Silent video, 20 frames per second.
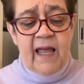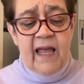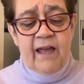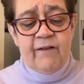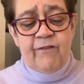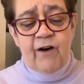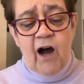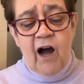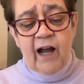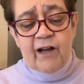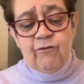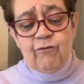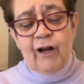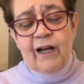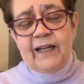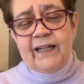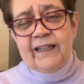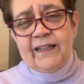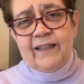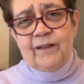If I
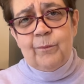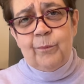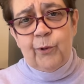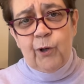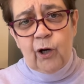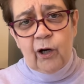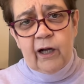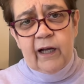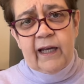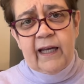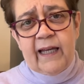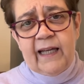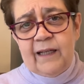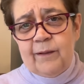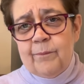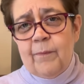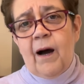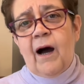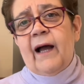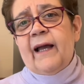rated a book
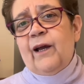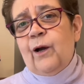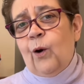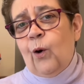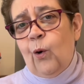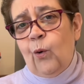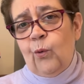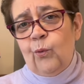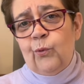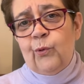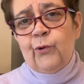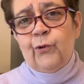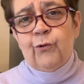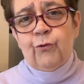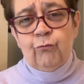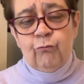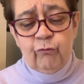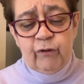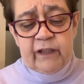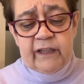in my own
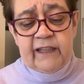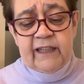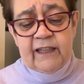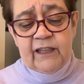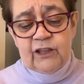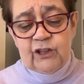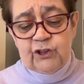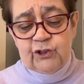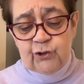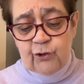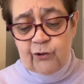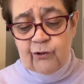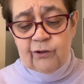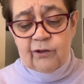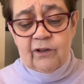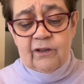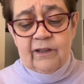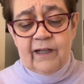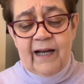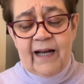reading
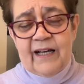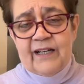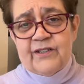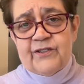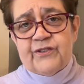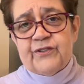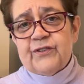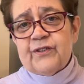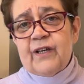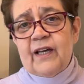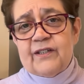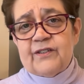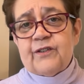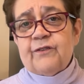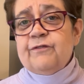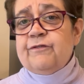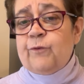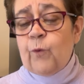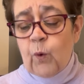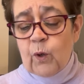journal as a
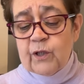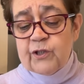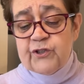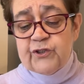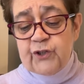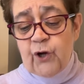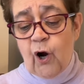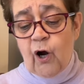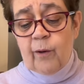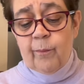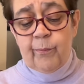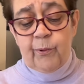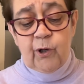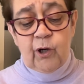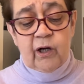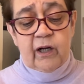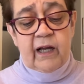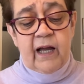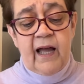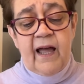four-star
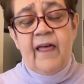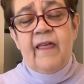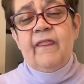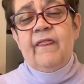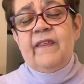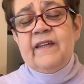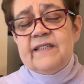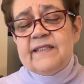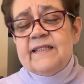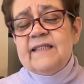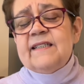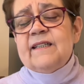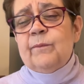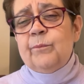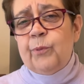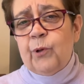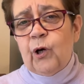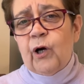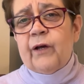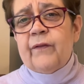book, this is a
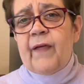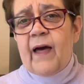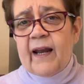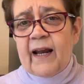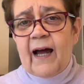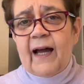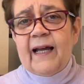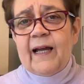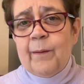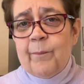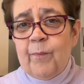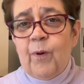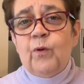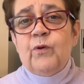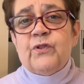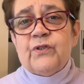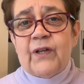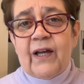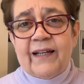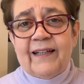book that I am
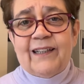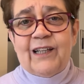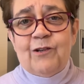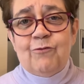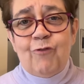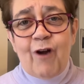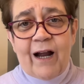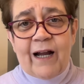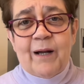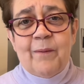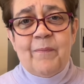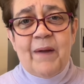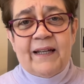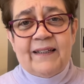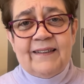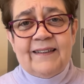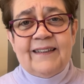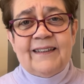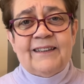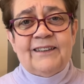most likely
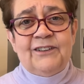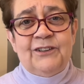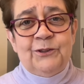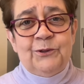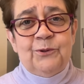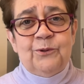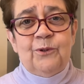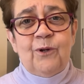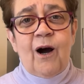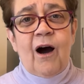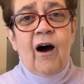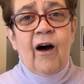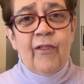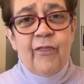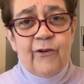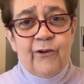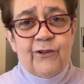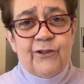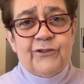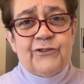recommending to
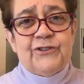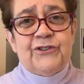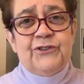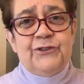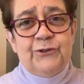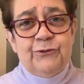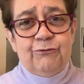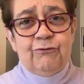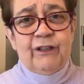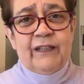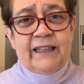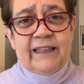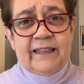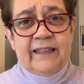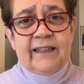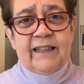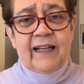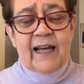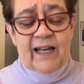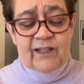others to
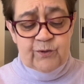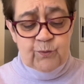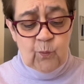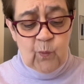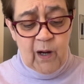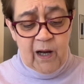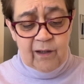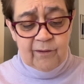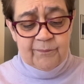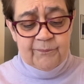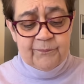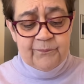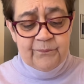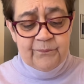read as well.